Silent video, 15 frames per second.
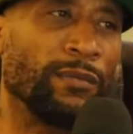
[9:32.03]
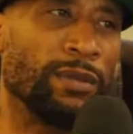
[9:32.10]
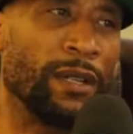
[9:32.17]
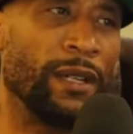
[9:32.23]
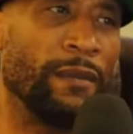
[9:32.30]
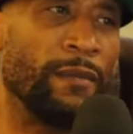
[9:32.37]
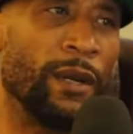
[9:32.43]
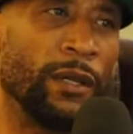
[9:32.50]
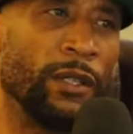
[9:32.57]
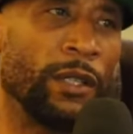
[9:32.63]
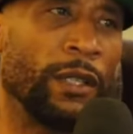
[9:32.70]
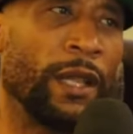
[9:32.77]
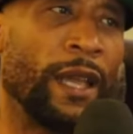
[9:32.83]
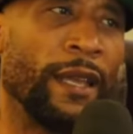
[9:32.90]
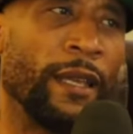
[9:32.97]
pretty
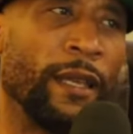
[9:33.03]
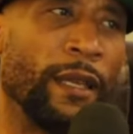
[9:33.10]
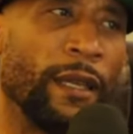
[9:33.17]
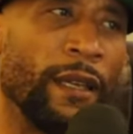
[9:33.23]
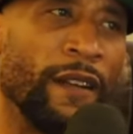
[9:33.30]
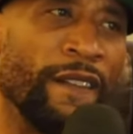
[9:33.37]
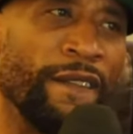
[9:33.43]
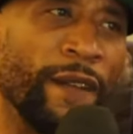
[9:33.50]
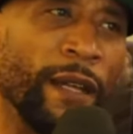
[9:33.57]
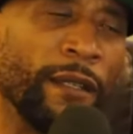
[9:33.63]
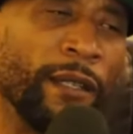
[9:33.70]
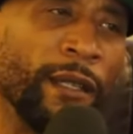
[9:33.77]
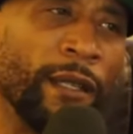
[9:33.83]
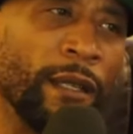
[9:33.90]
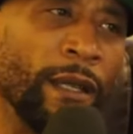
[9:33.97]
much like it
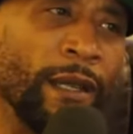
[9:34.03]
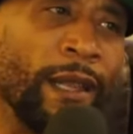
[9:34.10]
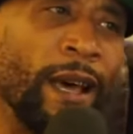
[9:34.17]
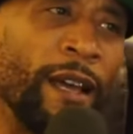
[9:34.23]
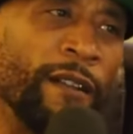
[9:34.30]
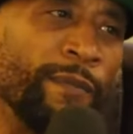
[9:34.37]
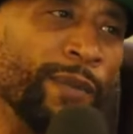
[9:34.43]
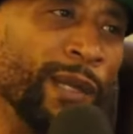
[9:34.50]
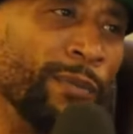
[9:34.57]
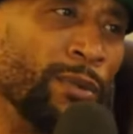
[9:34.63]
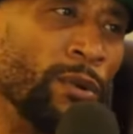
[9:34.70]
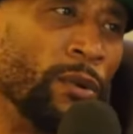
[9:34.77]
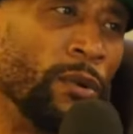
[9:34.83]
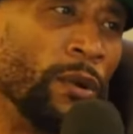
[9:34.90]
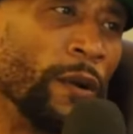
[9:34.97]
affected a lot of
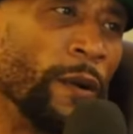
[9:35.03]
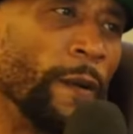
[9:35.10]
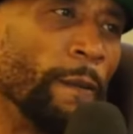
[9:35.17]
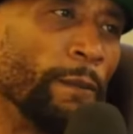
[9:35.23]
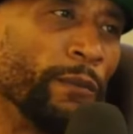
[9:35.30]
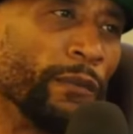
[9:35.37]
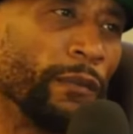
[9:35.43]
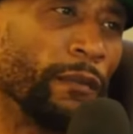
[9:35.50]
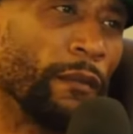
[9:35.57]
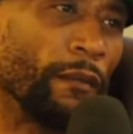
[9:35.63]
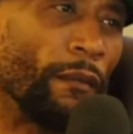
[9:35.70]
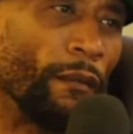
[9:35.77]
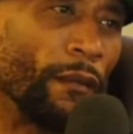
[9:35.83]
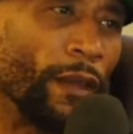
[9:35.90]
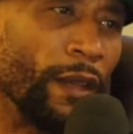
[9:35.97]
people.
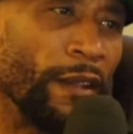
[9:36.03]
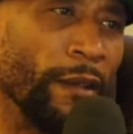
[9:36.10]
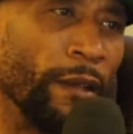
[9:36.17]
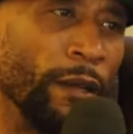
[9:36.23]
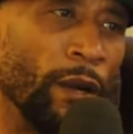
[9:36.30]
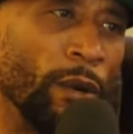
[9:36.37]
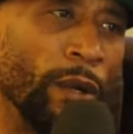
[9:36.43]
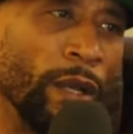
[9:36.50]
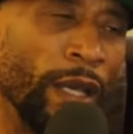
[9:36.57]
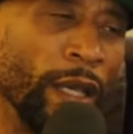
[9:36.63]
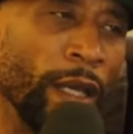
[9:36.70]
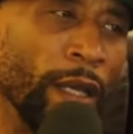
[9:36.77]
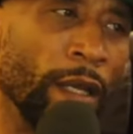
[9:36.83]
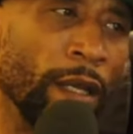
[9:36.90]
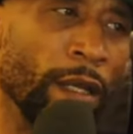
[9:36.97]
You know,
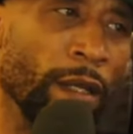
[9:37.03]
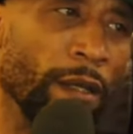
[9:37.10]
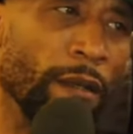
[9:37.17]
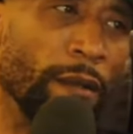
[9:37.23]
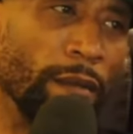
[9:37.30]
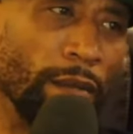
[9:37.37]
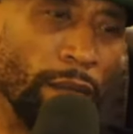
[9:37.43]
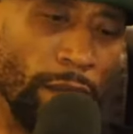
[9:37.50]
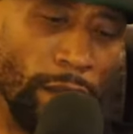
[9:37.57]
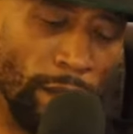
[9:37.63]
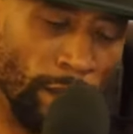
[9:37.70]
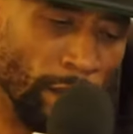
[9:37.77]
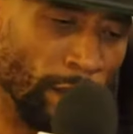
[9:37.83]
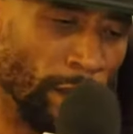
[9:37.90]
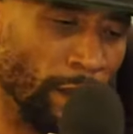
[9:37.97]
in
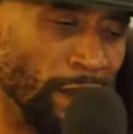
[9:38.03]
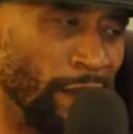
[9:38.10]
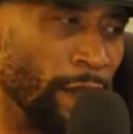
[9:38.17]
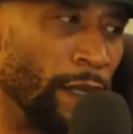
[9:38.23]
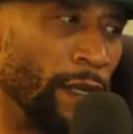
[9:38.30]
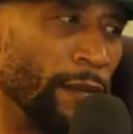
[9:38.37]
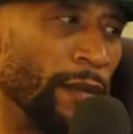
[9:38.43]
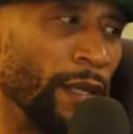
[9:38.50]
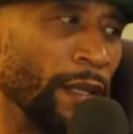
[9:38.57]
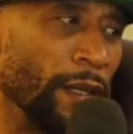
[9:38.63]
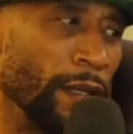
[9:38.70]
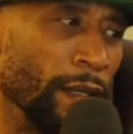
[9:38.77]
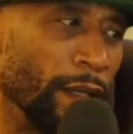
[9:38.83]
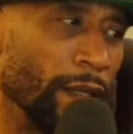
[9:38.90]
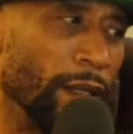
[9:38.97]
you know what I
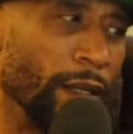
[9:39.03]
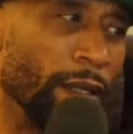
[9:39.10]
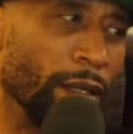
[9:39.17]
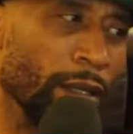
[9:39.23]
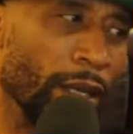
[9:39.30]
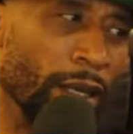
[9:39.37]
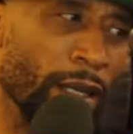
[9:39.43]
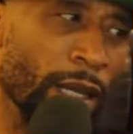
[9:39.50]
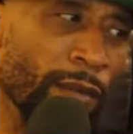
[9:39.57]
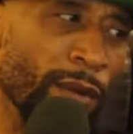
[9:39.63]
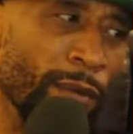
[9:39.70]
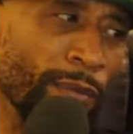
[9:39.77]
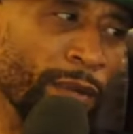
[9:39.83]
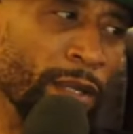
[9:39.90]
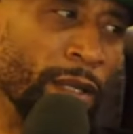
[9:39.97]
mean? That mm.
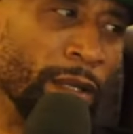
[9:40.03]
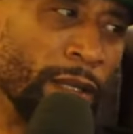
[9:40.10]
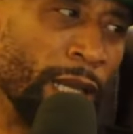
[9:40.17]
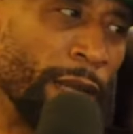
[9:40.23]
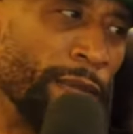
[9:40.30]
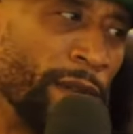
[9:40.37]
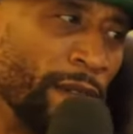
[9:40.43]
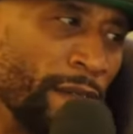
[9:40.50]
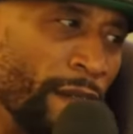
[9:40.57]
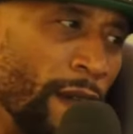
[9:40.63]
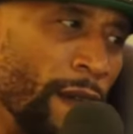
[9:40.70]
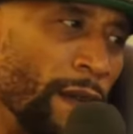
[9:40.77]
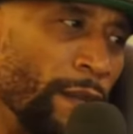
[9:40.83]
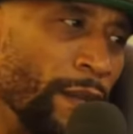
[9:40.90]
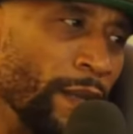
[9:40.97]
come up in this type of
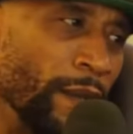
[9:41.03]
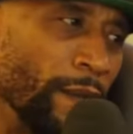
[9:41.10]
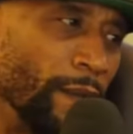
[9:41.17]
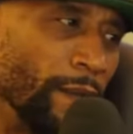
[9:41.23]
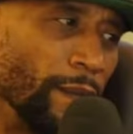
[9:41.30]
environment.